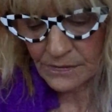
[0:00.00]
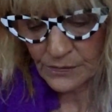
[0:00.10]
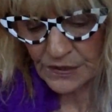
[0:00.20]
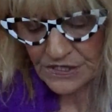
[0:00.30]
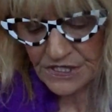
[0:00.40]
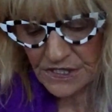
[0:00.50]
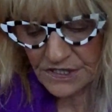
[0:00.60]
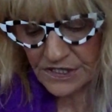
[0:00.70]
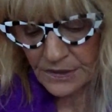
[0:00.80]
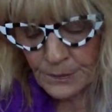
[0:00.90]
with the
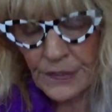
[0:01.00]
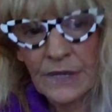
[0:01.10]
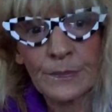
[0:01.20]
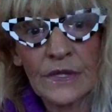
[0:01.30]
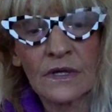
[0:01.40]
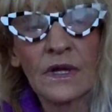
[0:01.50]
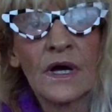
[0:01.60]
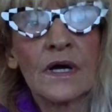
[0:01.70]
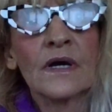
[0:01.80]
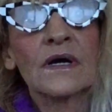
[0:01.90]
Indian people
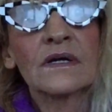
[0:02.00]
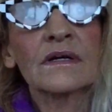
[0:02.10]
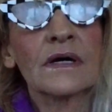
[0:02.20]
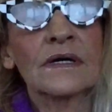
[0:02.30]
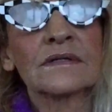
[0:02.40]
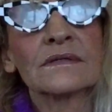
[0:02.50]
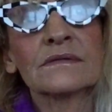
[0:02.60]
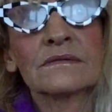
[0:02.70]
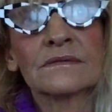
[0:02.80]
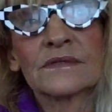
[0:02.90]
and
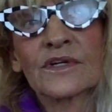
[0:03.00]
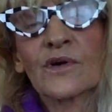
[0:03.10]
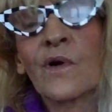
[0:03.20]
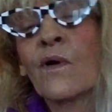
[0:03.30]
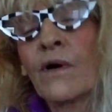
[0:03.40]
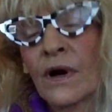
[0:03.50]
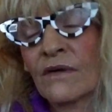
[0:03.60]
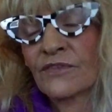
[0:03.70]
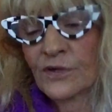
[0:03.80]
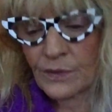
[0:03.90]
the core
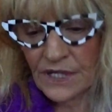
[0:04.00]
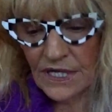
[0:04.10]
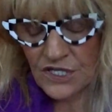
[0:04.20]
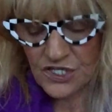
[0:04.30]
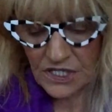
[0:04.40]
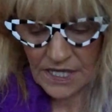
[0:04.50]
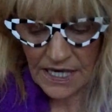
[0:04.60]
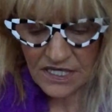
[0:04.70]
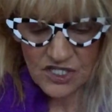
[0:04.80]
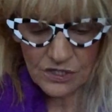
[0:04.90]
of creation,
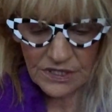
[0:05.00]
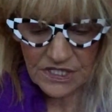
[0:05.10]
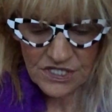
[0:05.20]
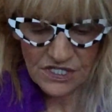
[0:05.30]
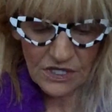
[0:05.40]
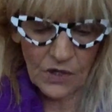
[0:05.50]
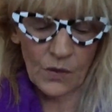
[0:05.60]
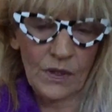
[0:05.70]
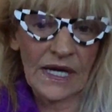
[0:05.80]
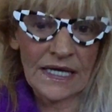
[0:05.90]
actually.
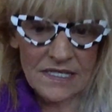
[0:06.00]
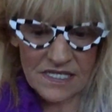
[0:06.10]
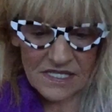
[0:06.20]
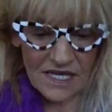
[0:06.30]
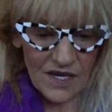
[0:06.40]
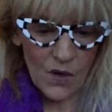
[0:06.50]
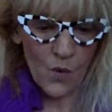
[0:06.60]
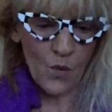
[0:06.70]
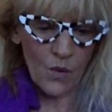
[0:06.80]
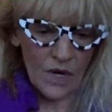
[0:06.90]
So let's see
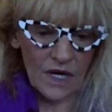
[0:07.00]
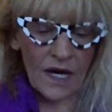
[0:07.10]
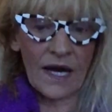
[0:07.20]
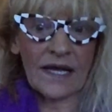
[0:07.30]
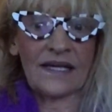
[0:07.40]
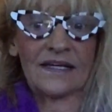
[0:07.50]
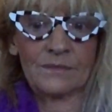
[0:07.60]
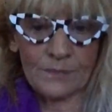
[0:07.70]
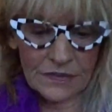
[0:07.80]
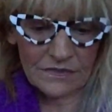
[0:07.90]
what I can
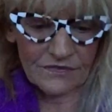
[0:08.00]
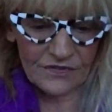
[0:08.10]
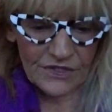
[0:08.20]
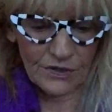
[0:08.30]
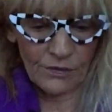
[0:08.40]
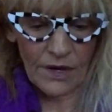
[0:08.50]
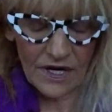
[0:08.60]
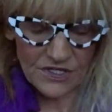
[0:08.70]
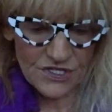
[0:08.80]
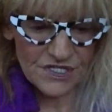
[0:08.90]
pull for you.
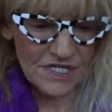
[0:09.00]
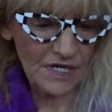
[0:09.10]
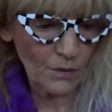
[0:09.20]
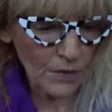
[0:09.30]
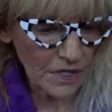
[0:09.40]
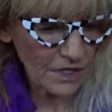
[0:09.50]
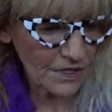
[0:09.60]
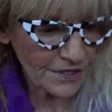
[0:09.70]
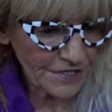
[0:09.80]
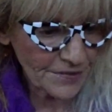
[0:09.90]
I just take one
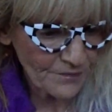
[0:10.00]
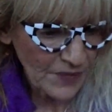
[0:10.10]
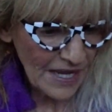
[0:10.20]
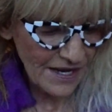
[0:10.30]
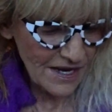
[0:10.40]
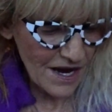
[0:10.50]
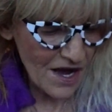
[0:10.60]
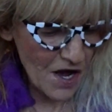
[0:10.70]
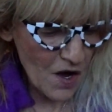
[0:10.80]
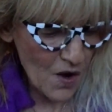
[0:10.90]
card.
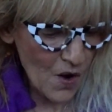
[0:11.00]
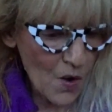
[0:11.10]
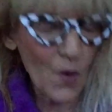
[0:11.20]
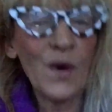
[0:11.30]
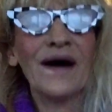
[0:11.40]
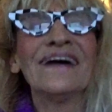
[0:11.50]
Oh,